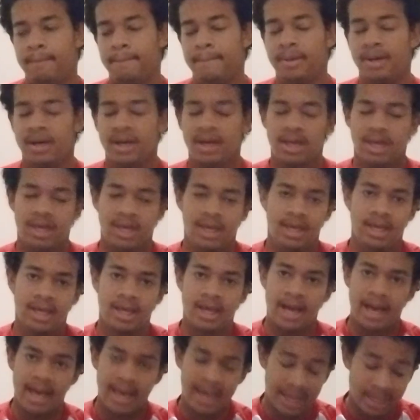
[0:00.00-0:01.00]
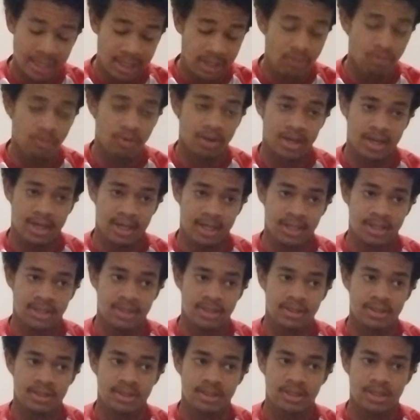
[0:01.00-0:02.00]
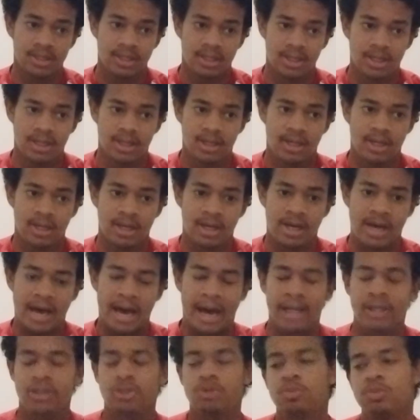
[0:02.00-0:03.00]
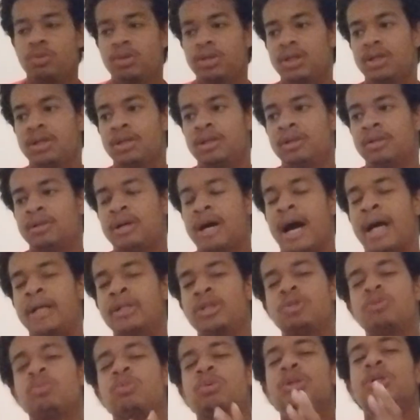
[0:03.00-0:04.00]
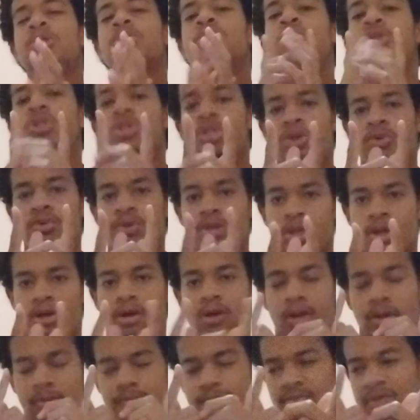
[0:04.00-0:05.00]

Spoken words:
But anyways, I just wanna show y'all.